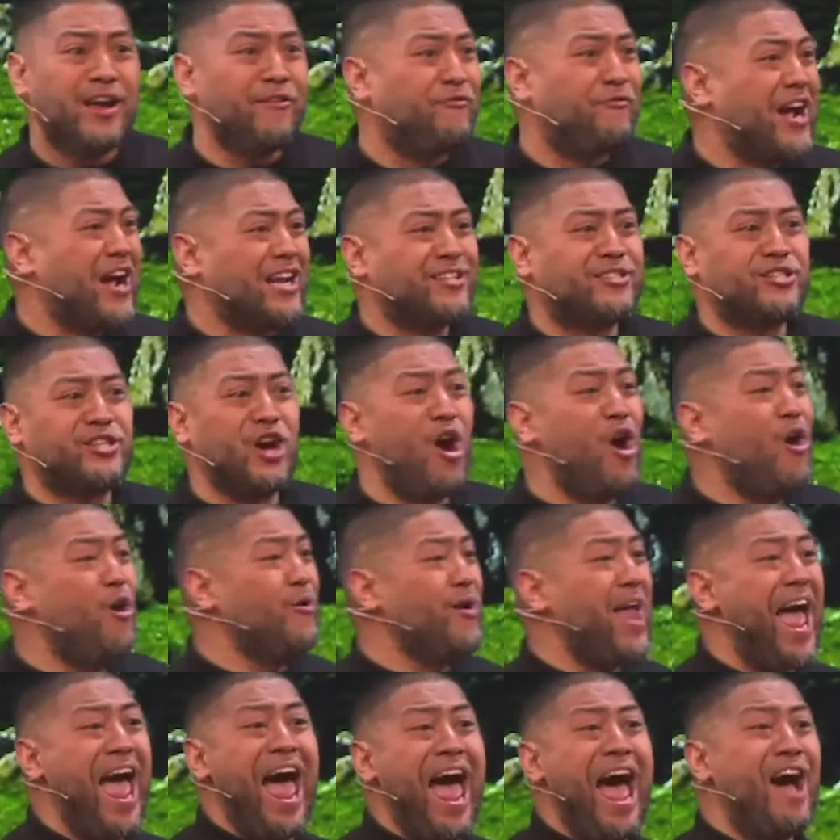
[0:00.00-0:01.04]
if I
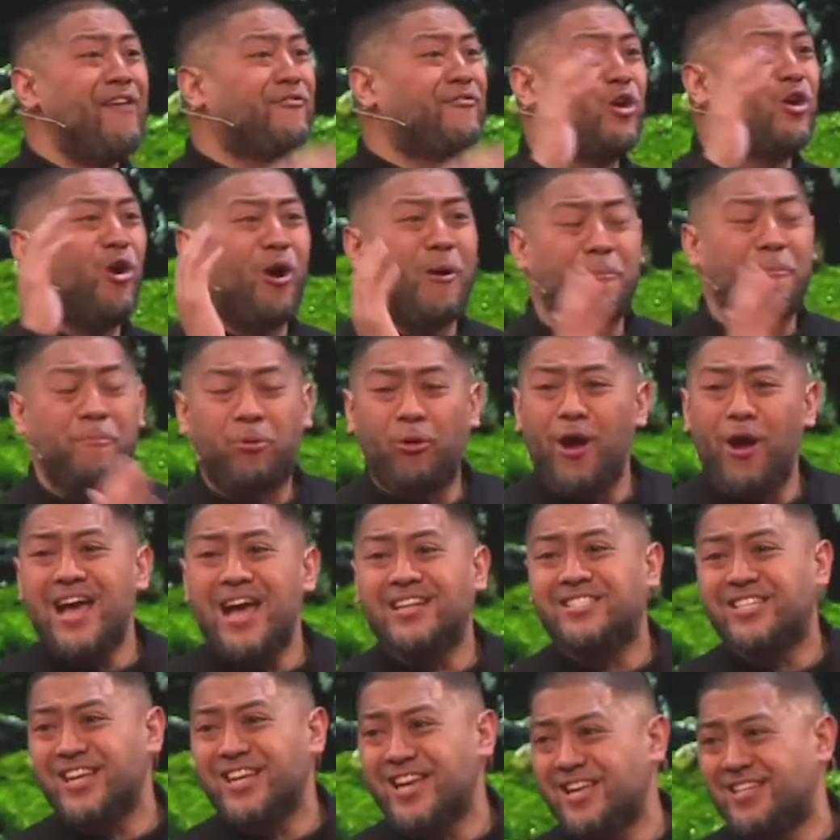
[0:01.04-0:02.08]
don't have your
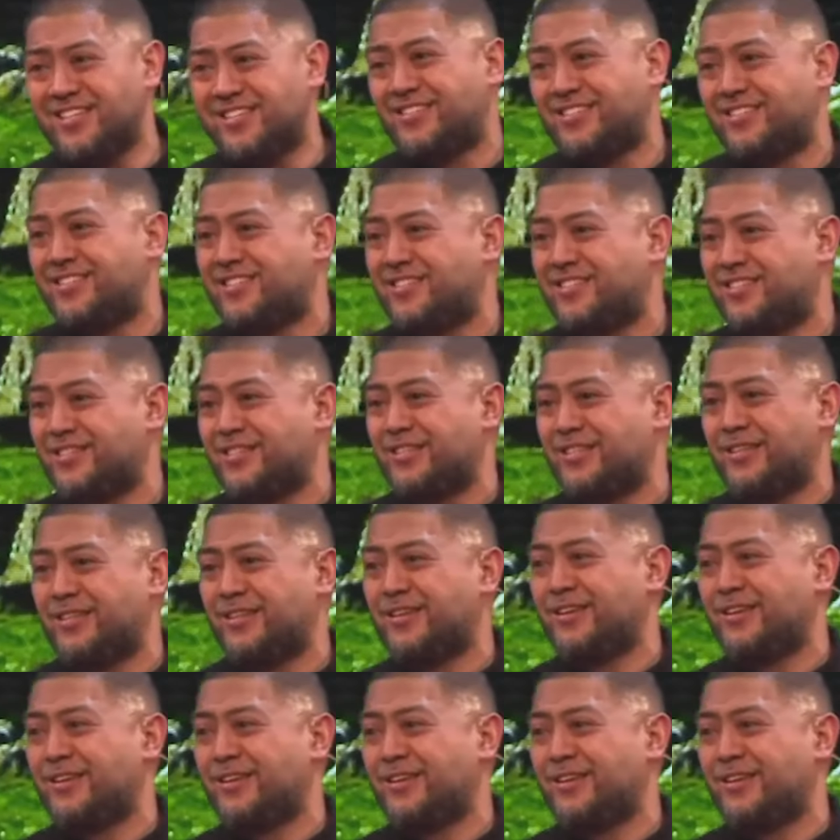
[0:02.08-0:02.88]
presence.